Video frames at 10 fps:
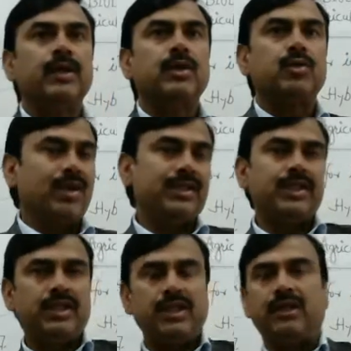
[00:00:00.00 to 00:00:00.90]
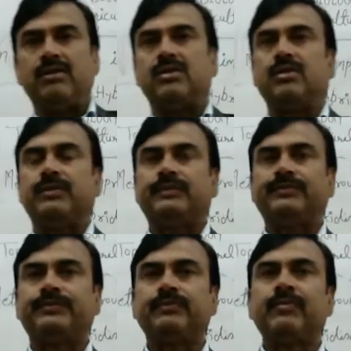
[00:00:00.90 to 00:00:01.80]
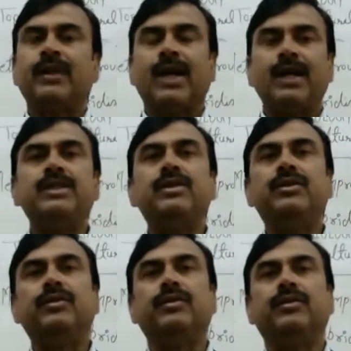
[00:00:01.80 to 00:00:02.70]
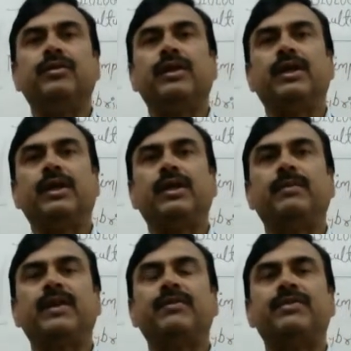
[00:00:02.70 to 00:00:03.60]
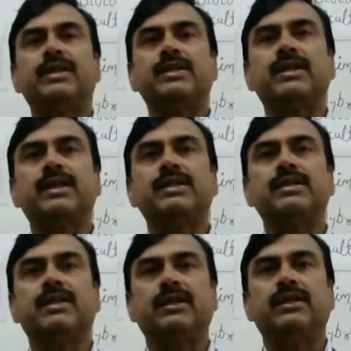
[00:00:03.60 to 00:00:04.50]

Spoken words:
quantity also. As you know, in my first lecture,